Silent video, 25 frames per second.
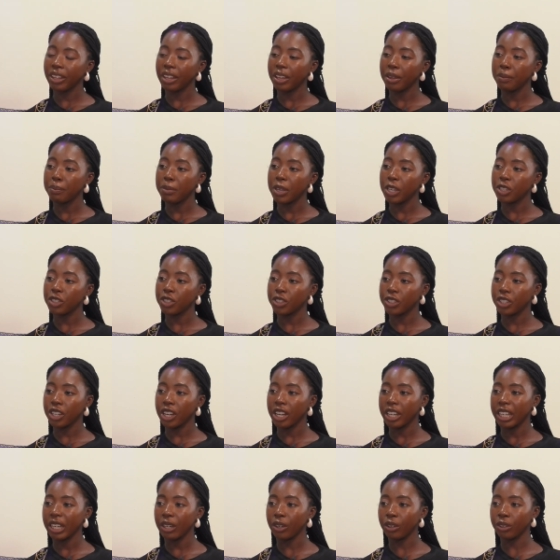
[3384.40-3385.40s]
the
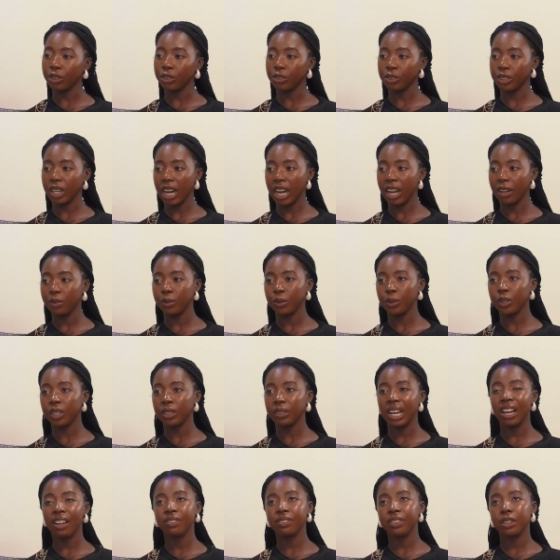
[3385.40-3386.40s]
menstrual health drive,
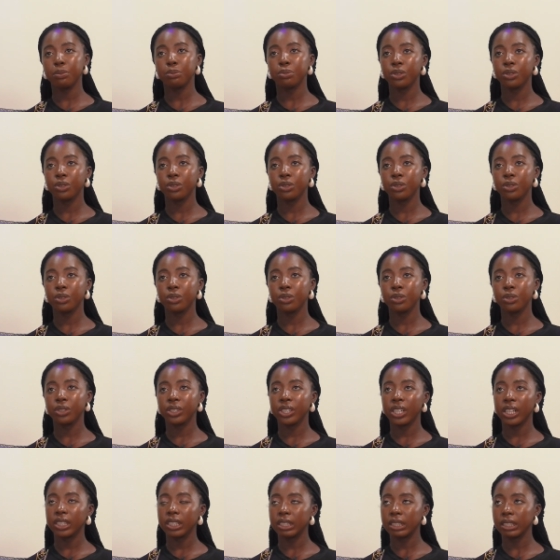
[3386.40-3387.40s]
we would have a
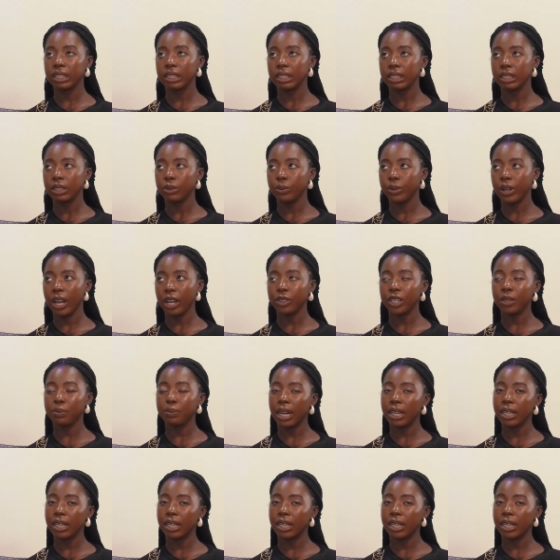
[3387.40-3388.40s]
project in. We're
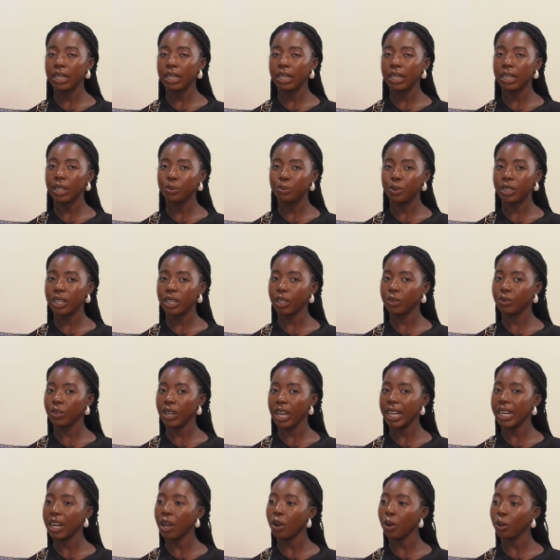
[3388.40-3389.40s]
actually planning this project
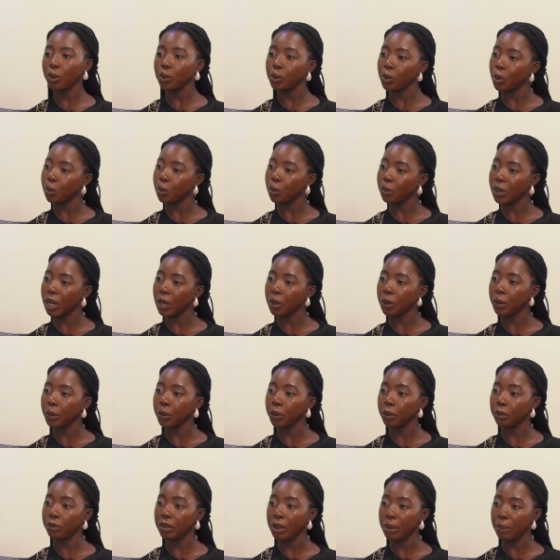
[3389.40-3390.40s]
for either October
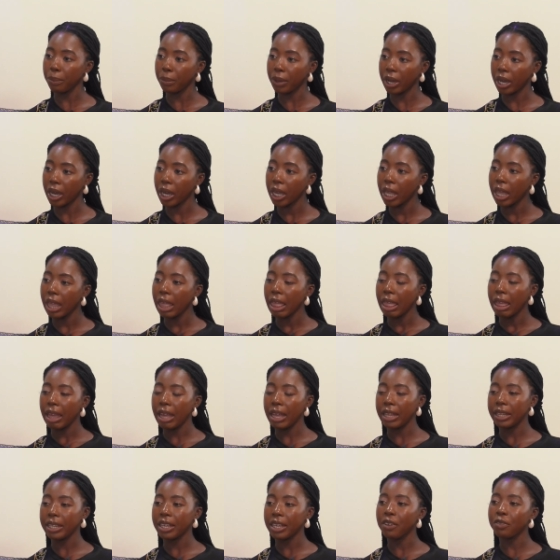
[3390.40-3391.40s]
or November. Okay.
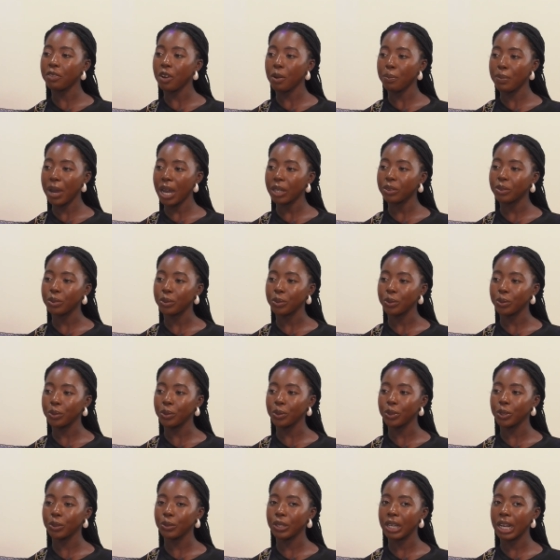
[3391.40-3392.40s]
And then for back to
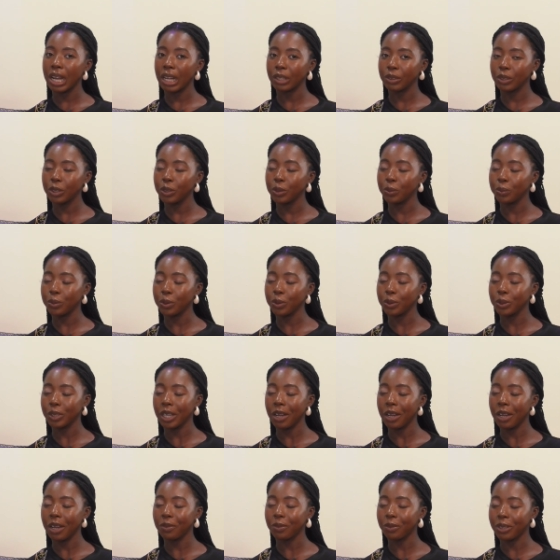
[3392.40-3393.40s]
school, too, we're actually supposed
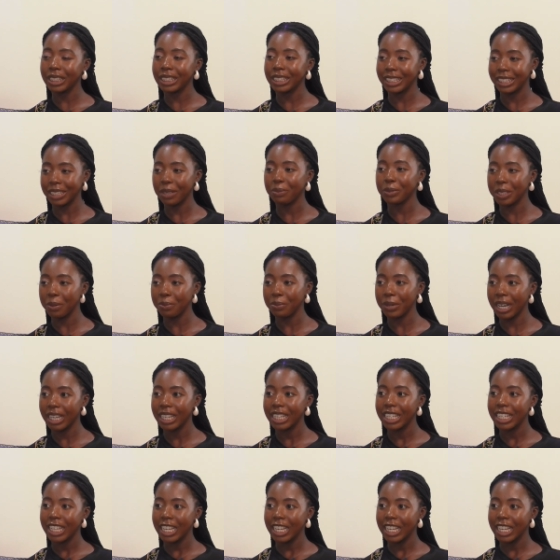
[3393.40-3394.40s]
to have one in
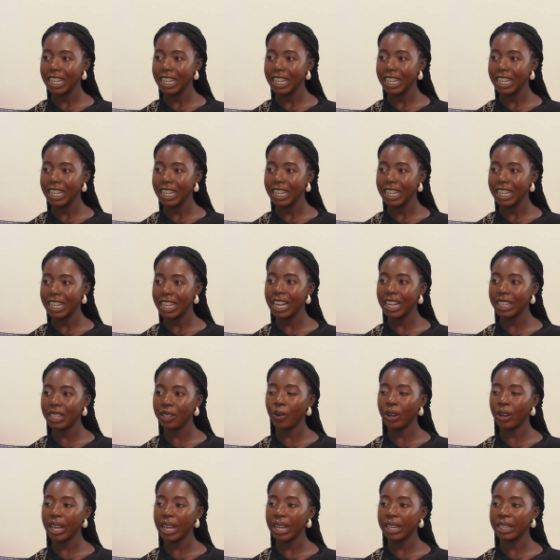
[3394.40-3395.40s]
September. Okay.
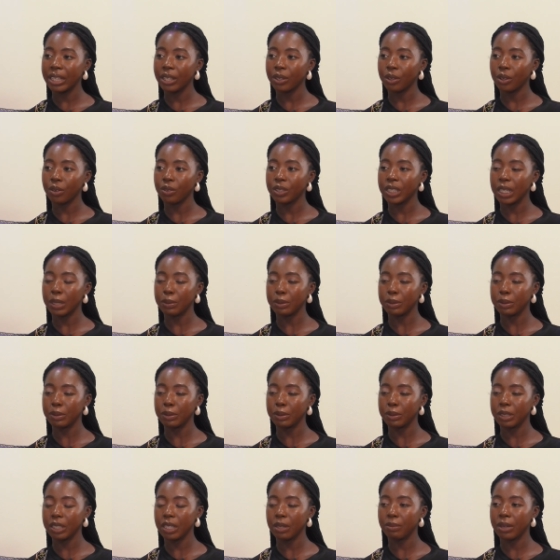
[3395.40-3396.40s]
Early or ending of
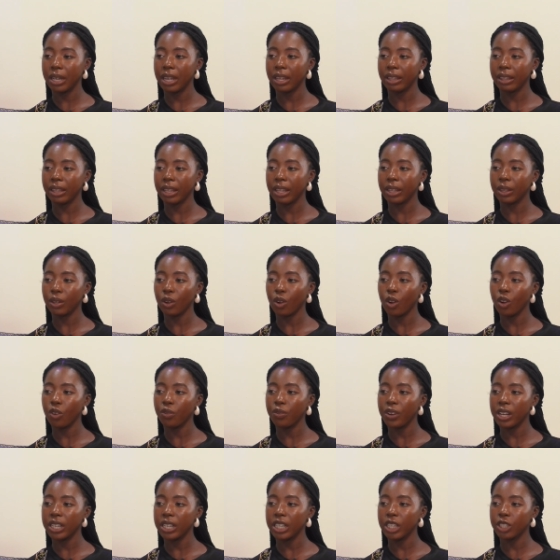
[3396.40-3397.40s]
September, and then the
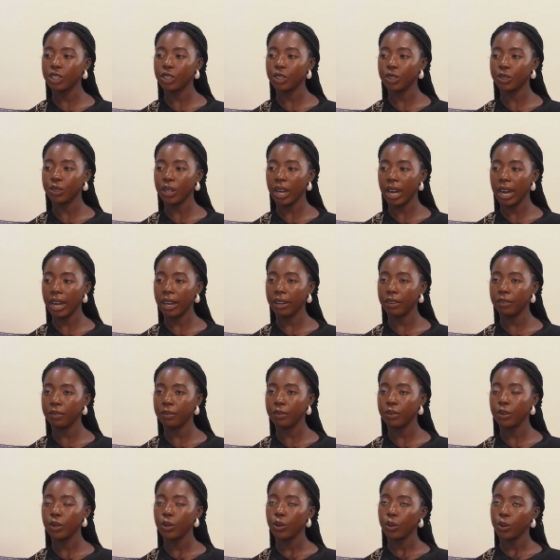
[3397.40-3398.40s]
orphanage
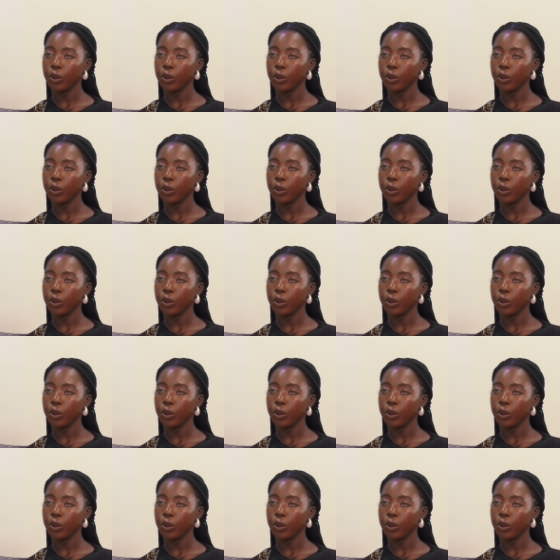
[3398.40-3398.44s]
drive